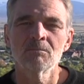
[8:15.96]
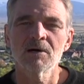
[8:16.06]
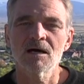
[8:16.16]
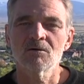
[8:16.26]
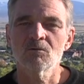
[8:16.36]

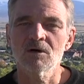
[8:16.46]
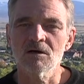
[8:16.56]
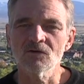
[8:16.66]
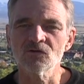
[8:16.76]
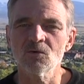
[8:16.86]
But what
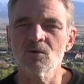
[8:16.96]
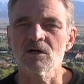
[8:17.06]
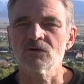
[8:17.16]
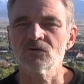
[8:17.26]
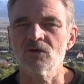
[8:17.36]
also
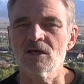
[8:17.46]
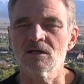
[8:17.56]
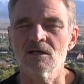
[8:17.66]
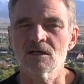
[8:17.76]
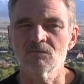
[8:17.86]
works, and,
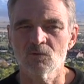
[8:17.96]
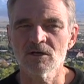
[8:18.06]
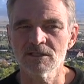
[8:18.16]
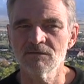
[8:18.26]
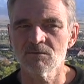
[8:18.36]
and
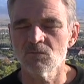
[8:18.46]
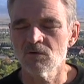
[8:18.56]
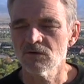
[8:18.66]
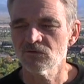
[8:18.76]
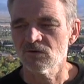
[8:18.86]
worked even
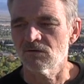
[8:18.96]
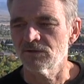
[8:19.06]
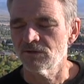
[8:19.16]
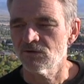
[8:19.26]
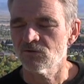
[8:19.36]
more so
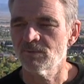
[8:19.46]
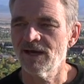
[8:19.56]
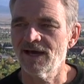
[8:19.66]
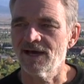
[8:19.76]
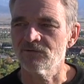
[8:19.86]
in years
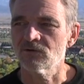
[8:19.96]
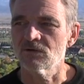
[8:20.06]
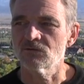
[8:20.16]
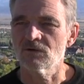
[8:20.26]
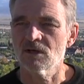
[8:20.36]
past,
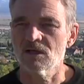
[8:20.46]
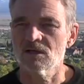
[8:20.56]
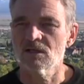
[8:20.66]
is that